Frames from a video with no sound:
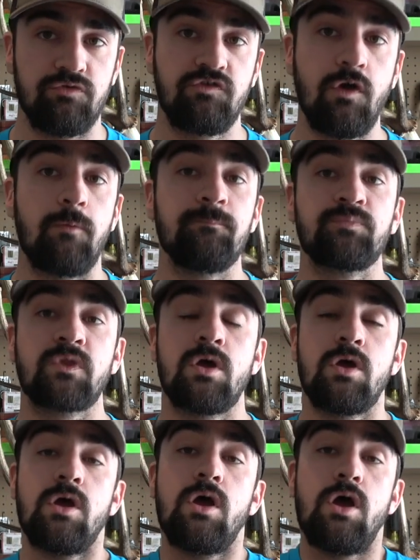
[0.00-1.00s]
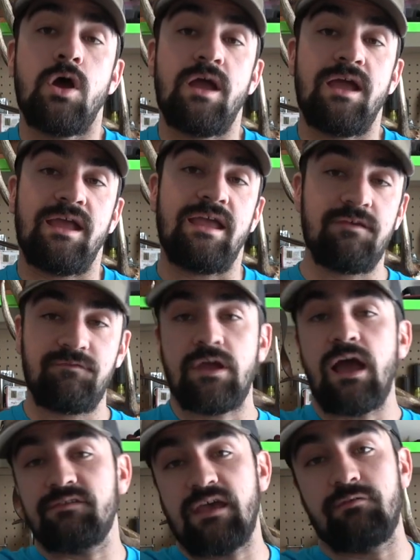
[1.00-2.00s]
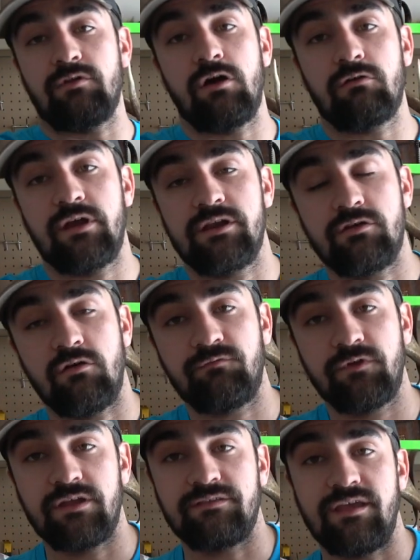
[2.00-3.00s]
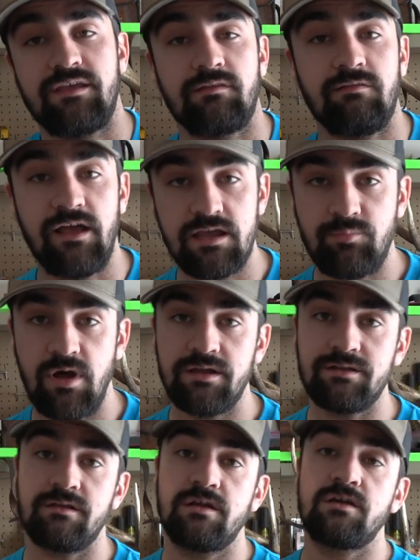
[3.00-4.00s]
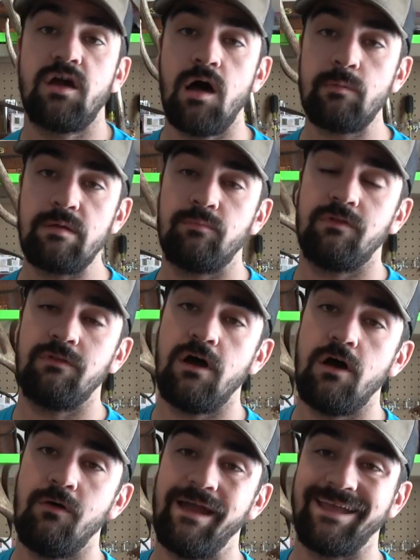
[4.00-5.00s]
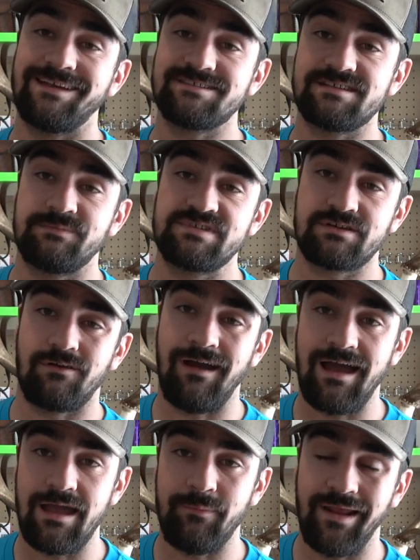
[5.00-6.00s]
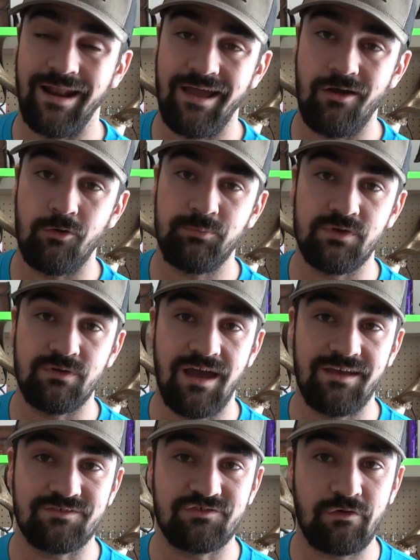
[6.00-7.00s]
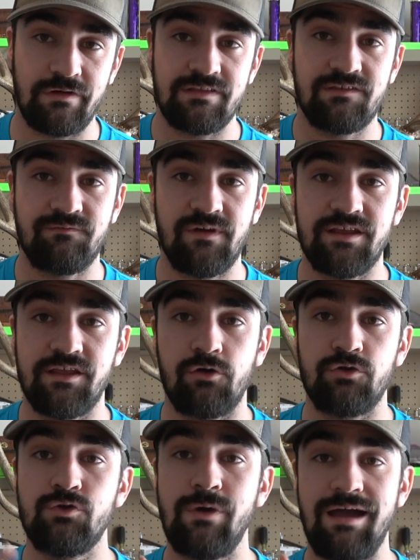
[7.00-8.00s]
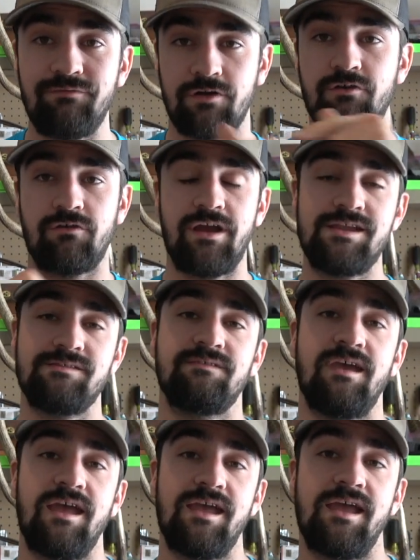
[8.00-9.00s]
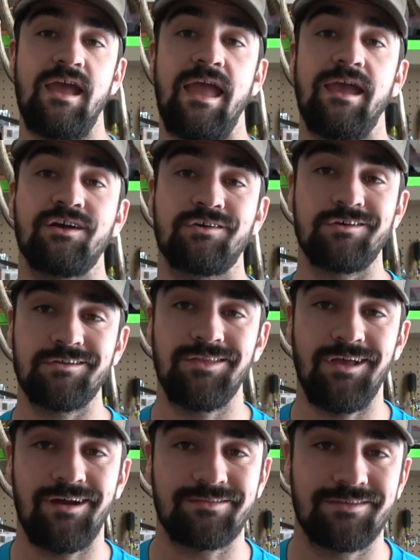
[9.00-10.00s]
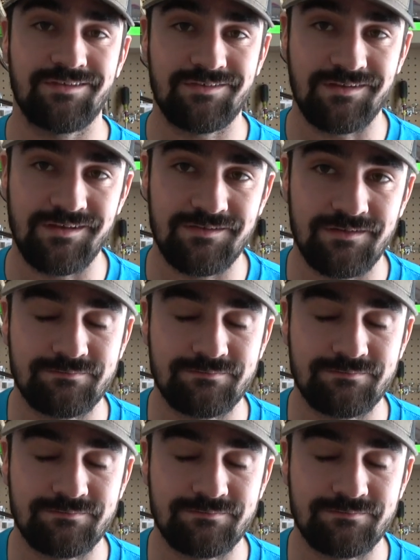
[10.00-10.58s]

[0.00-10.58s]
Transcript: So if you guys haven't already, don't forget to hit the like button, comment below, and subscribe. And I hope you guys enjoyed this video. You have a great day and good luck this season.